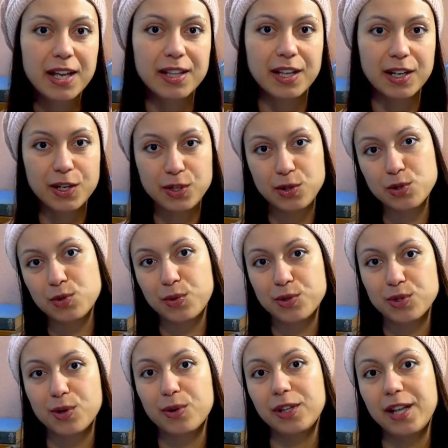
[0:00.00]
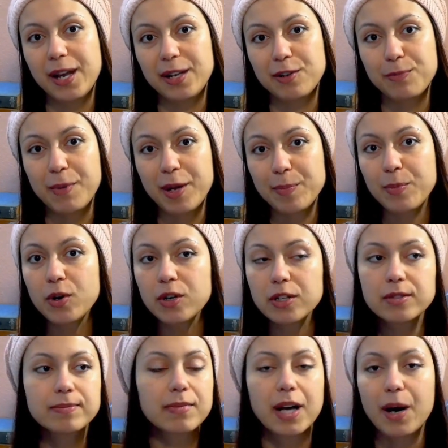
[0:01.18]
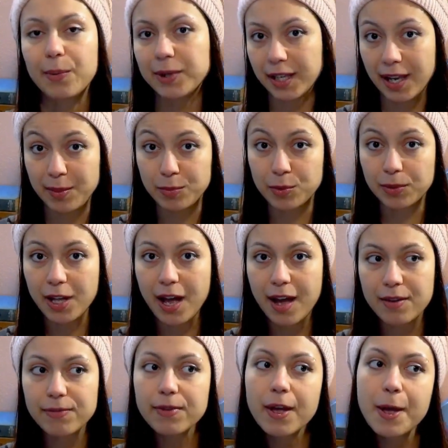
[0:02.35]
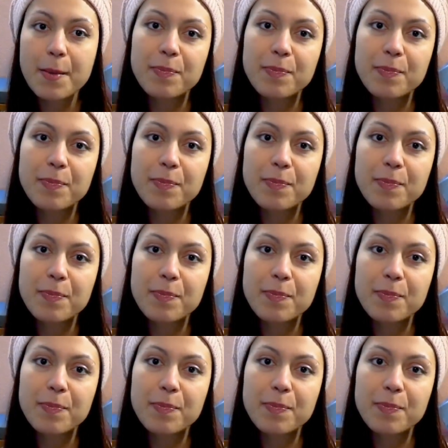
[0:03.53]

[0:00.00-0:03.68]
the unusual storyline of my book, how it came to life,